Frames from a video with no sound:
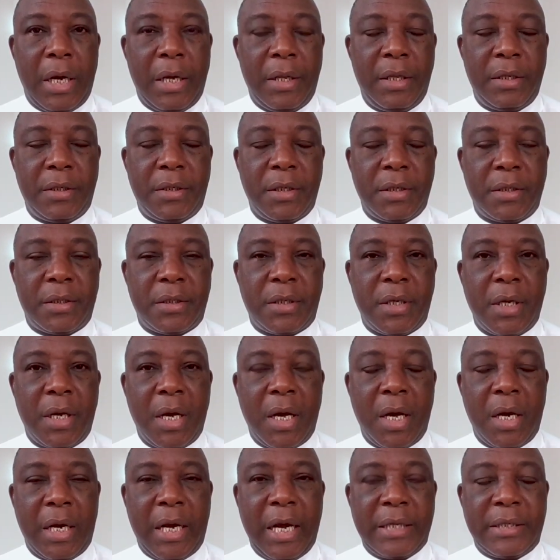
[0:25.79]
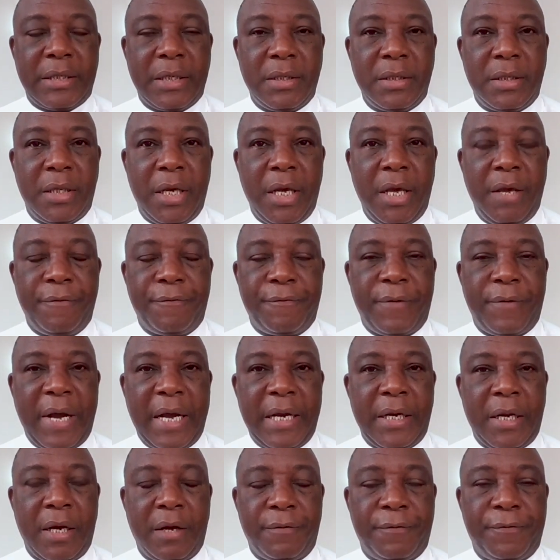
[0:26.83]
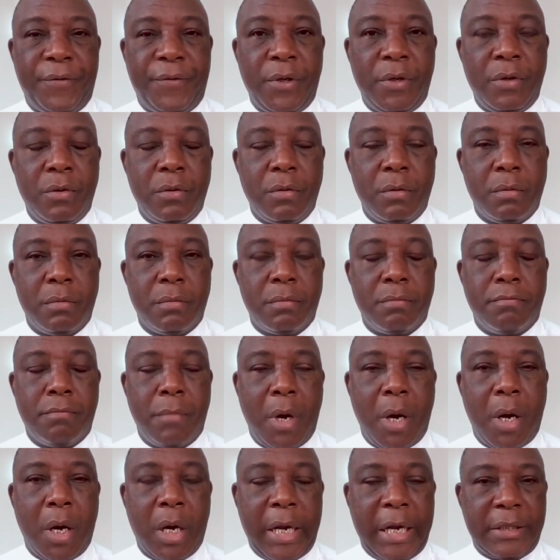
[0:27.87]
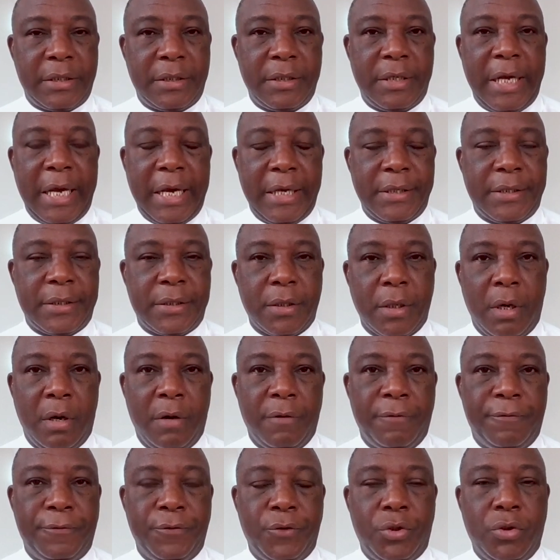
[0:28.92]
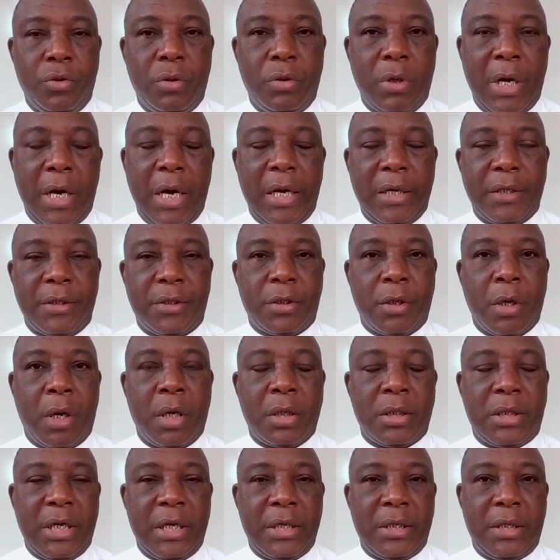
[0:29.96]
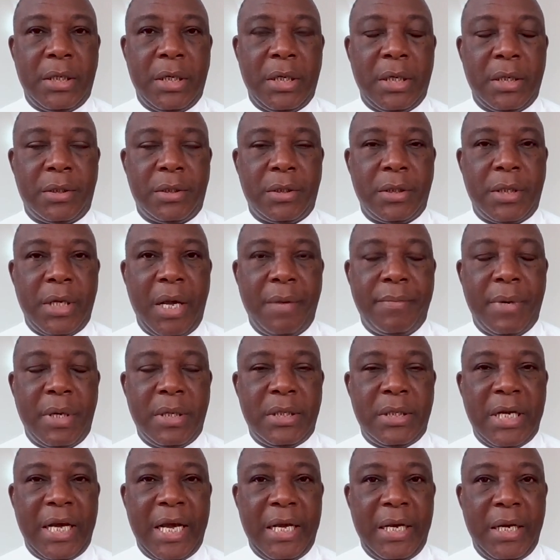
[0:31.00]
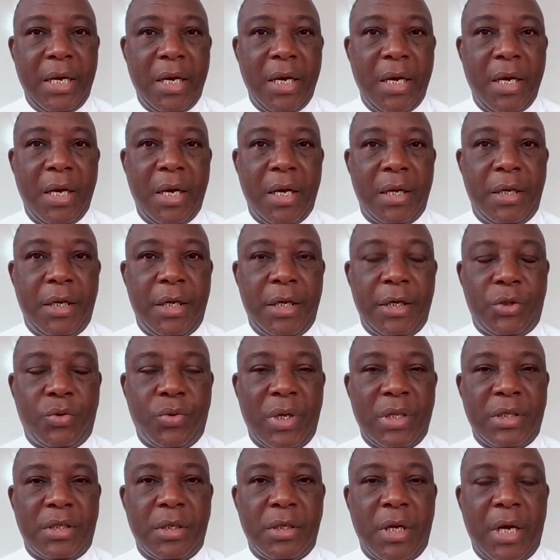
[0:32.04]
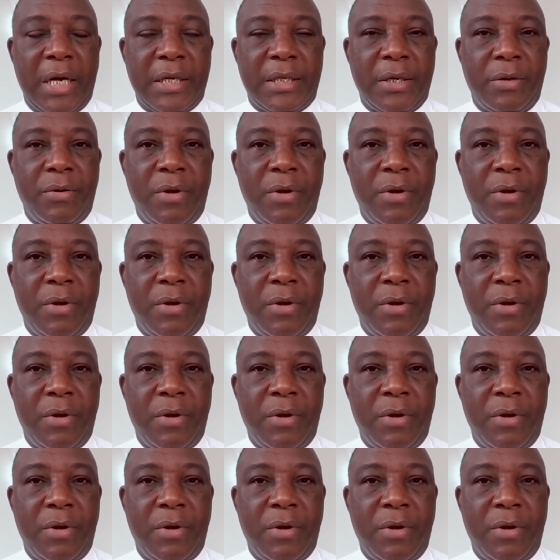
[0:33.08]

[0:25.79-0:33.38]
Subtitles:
this is getting the final few market days of July started here today, Monday, the 29th.